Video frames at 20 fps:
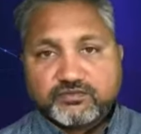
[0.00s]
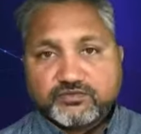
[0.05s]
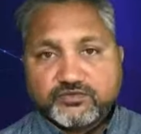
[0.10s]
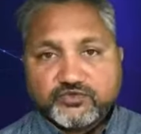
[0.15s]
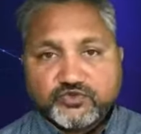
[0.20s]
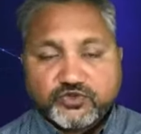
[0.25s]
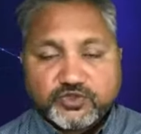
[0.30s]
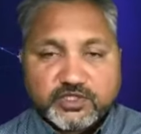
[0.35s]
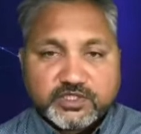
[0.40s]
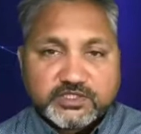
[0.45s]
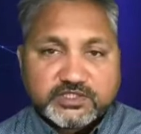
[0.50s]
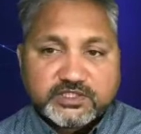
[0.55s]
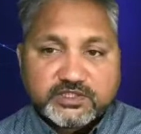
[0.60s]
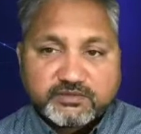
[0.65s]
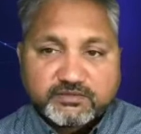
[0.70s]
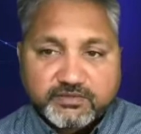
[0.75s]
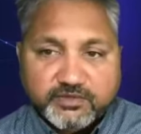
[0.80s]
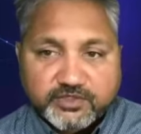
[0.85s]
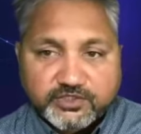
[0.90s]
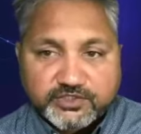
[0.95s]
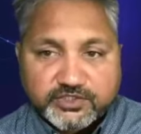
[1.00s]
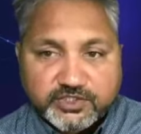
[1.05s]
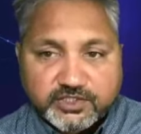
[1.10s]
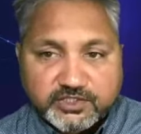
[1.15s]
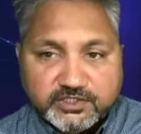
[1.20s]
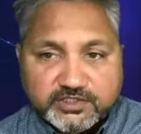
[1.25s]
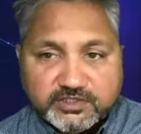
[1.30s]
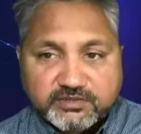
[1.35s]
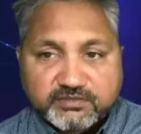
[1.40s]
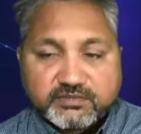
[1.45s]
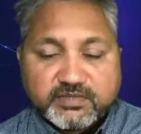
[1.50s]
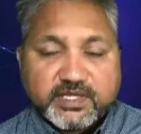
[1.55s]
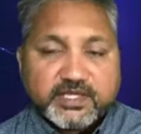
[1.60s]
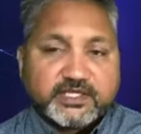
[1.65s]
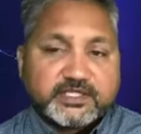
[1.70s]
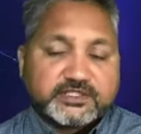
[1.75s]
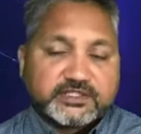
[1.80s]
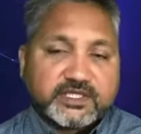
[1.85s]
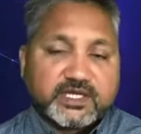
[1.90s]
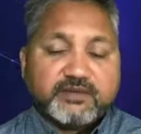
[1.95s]
Judaism, Christianism
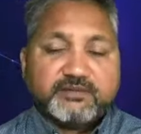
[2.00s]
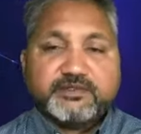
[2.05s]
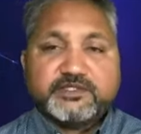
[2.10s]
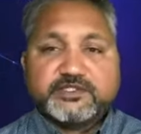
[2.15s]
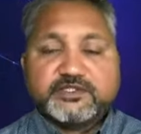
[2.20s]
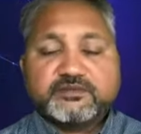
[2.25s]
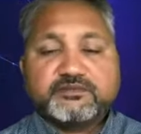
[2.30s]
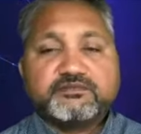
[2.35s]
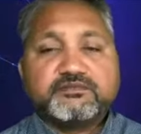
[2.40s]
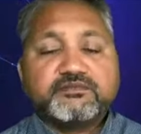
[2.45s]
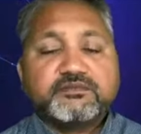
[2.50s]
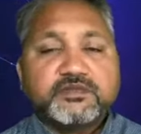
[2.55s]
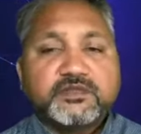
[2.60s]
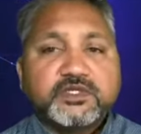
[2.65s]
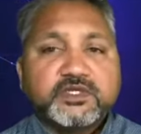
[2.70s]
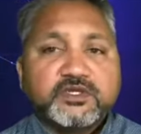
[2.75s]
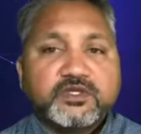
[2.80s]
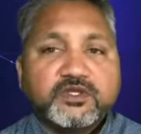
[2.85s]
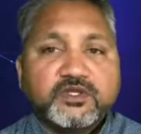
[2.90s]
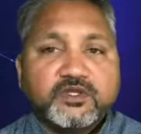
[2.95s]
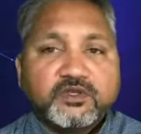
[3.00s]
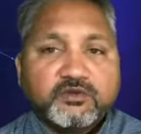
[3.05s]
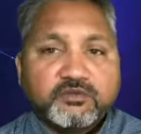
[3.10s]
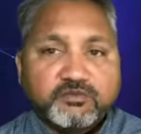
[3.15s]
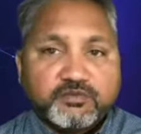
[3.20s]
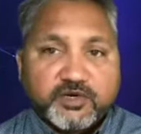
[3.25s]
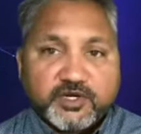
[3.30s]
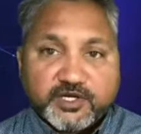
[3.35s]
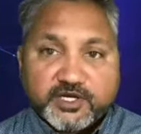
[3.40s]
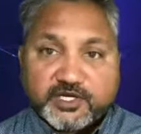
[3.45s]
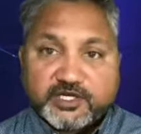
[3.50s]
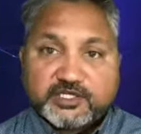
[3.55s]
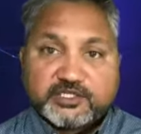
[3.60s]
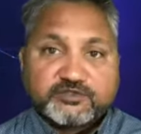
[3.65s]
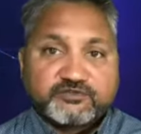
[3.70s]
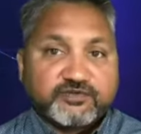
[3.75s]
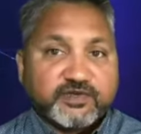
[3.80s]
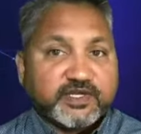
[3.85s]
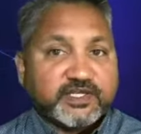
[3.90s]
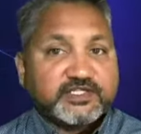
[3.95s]
and Islamism, but it
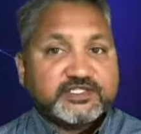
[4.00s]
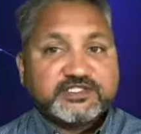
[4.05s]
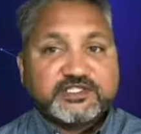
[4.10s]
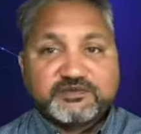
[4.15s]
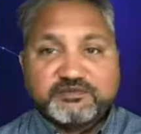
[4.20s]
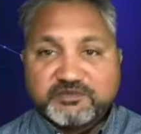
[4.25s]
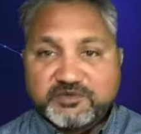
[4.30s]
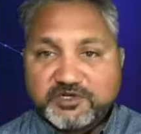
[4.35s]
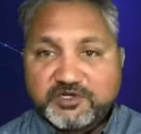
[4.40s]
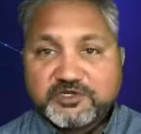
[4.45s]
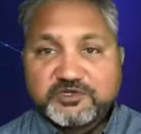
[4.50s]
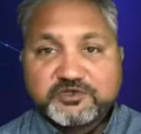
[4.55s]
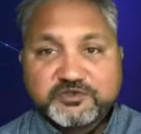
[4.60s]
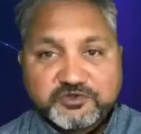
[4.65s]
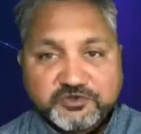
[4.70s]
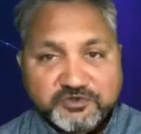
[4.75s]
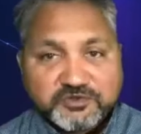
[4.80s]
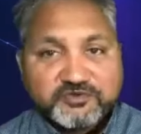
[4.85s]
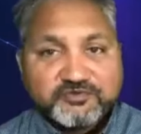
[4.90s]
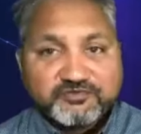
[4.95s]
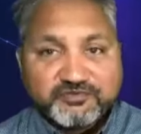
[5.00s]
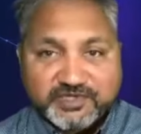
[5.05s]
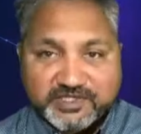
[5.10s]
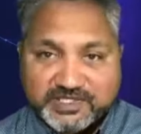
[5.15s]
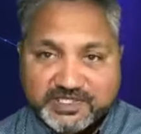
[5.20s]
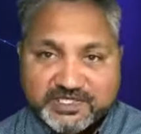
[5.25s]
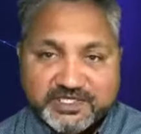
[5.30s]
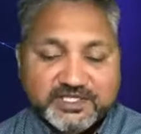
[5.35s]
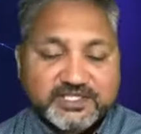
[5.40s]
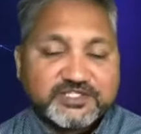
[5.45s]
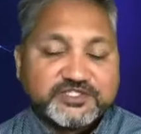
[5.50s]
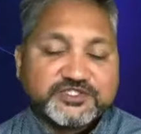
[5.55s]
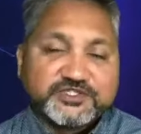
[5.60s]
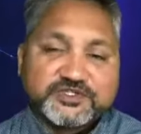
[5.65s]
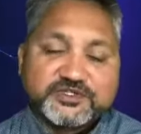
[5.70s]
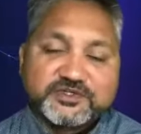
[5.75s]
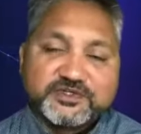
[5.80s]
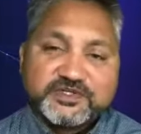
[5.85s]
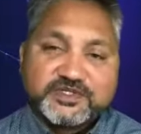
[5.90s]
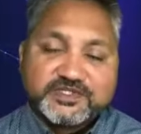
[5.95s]
is very similar to Vedic
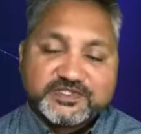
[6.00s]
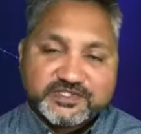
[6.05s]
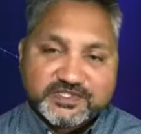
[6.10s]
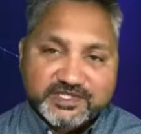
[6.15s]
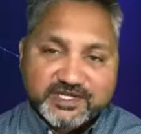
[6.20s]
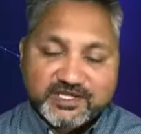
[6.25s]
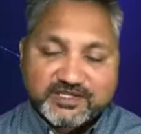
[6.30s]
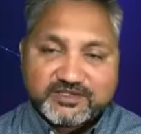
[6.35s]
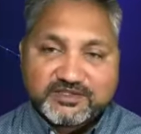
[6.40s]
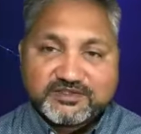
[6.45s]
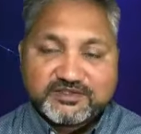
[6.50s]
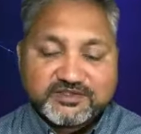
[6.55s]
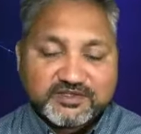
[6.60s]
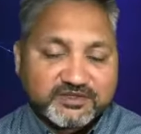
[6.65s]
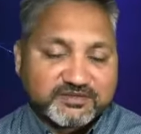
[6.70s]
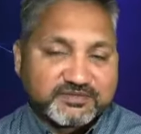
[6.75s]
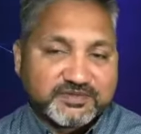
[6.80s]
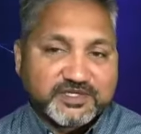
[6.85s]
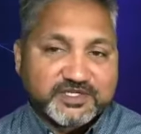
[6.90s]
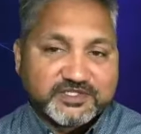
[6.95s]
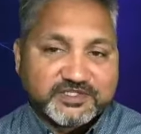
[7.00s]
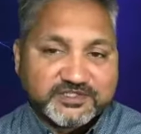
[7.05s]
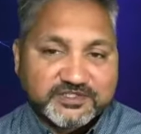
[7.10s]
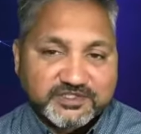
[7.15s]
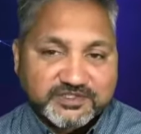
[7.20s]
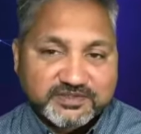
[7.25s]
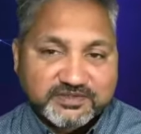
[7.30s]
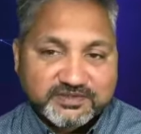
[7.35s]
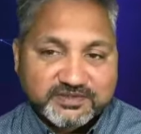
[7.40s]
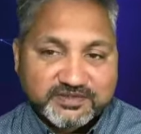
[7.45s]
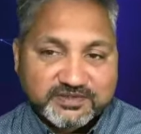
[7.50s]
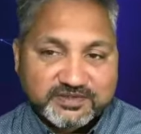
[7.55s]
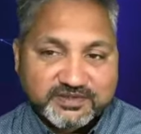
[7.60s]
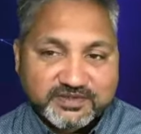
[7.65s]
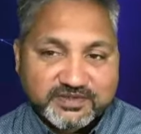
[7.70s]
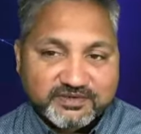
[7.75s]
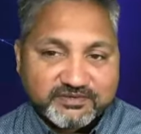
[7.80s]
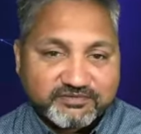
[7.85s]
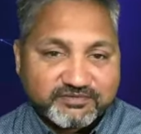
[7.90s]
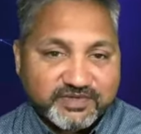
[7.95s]
culture, Sanatan Dharma culture,
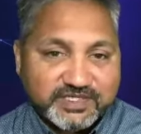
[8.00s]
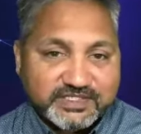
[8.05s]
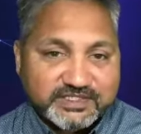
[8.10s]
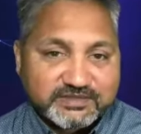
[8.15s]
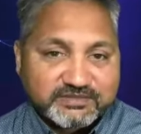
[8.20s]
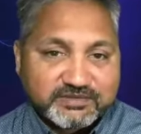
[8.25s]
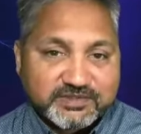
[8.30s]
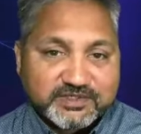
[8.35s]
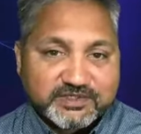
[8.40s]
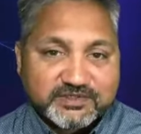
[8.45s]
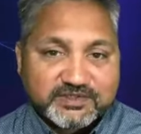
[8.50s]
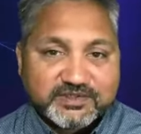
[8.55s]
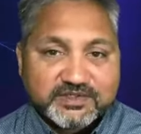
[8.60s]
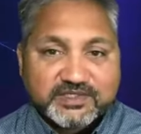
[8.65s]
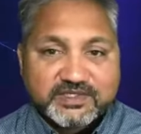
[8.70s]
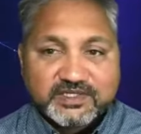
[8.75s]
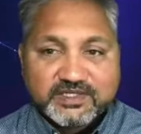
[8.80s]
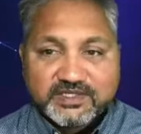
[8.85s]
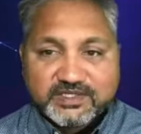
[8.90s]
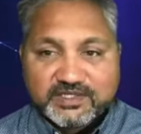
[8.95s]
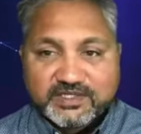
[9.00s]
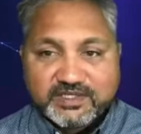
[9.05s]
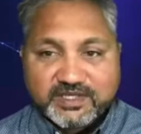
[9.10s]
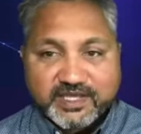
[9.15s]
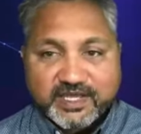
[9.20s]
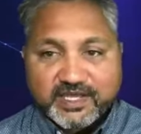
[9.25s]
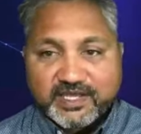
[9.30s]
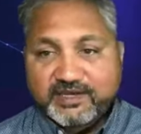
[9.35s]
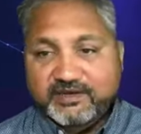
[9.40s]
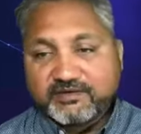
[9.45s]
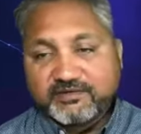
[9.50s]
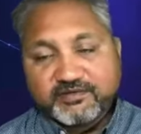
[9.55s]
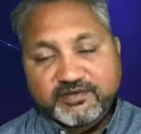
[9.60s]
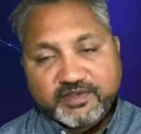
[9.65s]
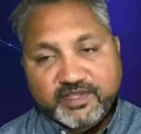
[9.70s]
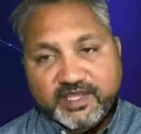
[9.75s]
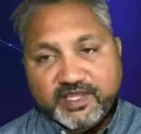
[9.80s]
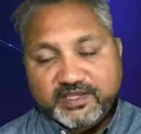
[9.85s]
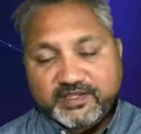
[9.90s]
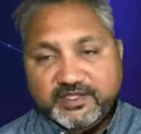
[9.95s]
very similar. And,
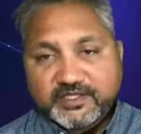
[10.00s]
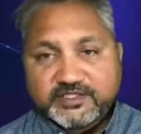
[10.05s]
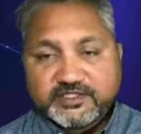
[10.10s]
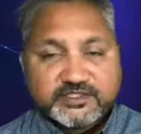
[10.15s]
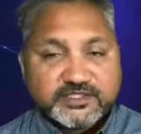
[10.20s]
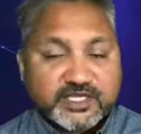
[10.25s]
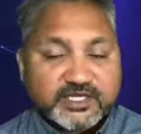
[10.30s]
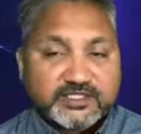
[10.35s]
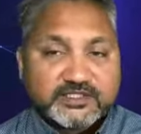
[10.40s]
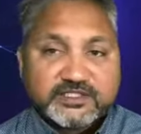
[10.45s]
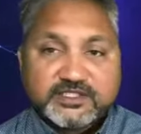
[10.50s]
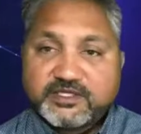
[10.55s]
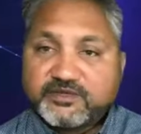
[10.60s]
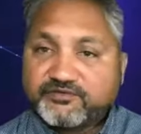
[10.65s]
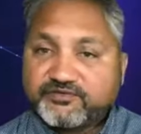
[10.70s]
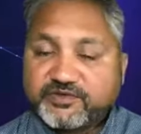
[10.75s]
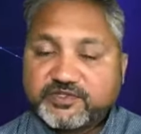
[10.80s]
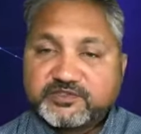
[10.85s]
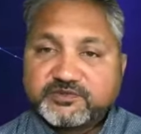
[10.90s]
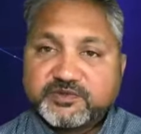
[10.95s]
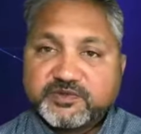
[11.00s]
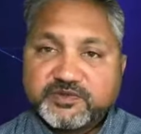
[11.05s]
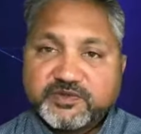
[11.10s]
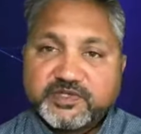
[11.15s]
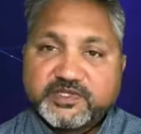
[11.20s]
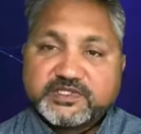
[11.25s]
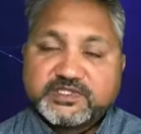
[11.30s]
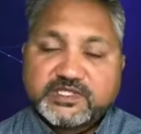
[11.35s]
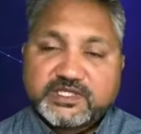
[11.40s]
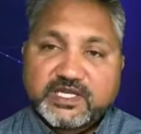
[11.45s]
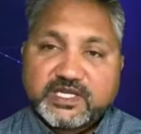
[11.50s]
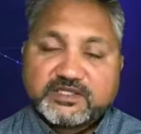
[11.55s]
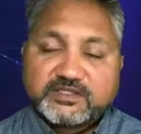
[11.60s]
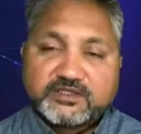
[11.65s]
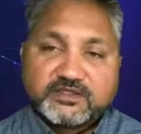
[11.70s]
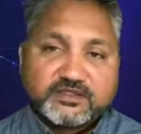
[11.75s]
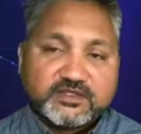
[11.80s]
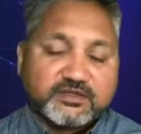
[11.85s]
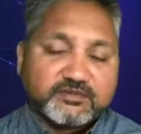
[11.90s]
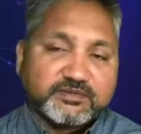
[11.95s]
and that is the difference between
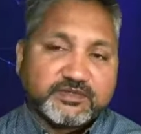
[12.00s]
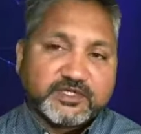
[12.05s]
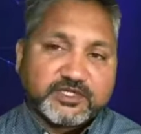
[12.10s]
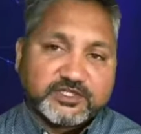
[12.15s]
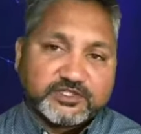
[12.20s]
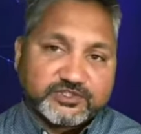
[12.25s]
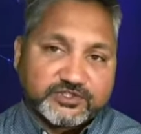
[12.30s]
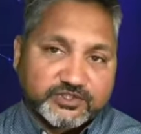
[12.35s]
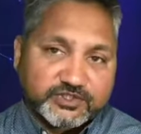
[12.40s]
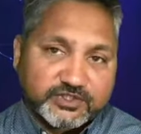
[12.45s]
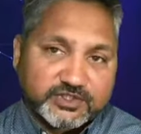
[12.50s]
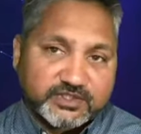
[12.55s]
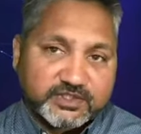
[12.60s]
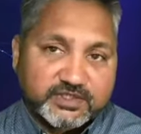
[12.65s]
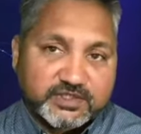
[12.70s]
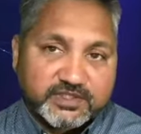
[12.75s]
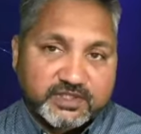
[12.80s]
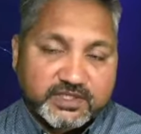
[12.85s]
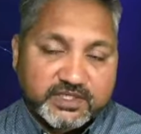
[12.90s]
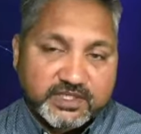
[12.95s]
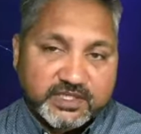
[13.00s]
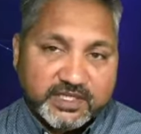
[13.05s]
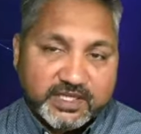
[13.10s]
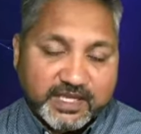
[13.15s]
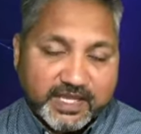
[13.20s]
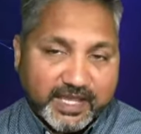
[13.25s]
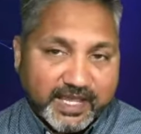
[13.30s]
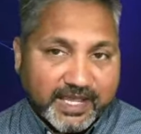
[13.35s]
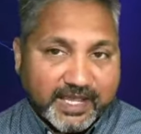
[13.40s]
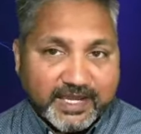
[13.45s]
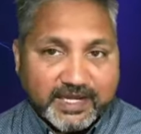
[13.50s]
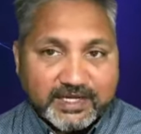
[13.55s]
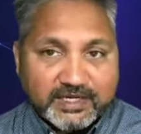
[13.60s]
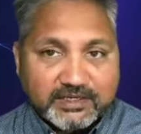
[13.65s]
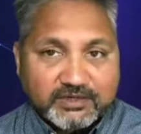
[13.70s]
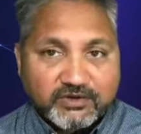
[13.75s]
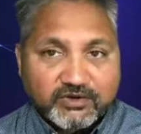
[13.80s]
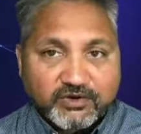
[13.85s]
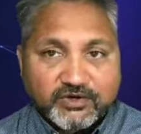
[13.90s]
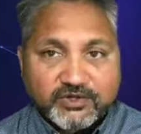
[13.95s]
Sanatan Dharma culture
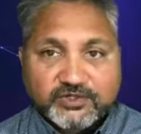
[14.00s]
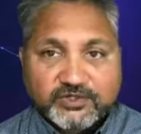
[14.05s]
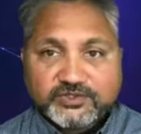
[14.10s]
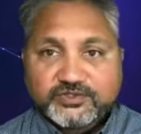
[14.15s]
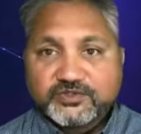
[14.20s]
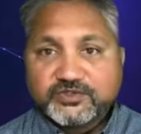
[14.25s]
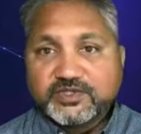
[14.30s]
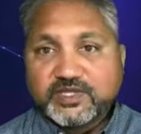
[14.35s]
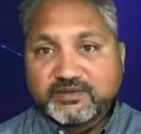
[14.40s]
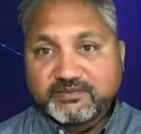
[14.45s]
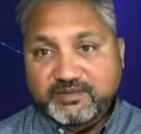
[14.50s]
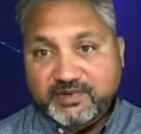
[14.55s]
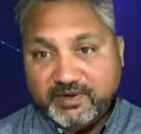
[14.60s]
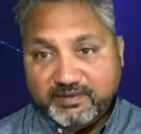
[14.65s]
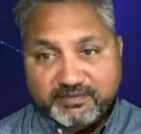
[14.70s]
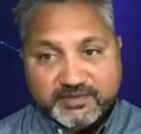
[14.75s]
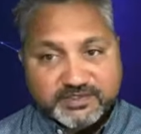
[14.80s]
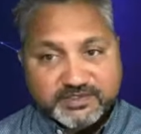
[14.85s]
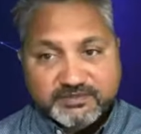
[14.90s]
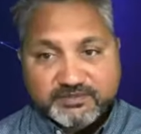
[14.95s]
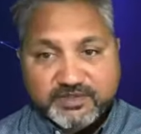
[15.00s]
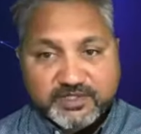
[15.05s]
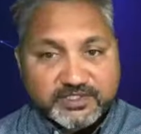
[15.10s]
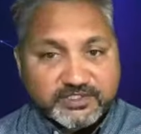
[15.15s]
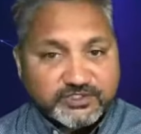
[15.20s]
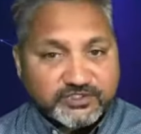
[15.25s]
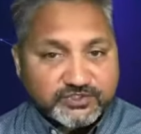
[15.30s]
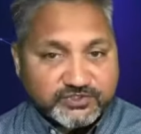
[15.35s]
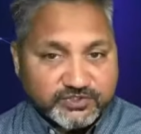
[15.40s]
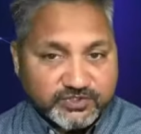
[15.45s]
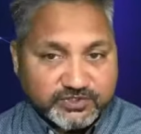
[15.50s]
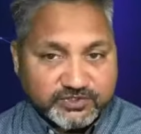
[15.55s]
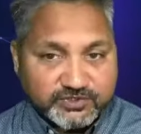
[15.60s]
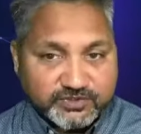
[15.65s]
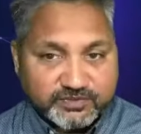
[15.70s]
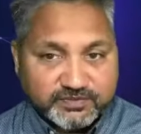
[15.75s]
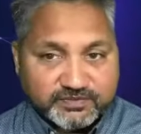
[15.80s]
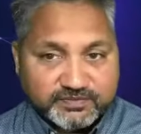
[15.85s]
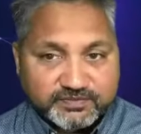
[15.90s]
and also the Abrahamism cultures also.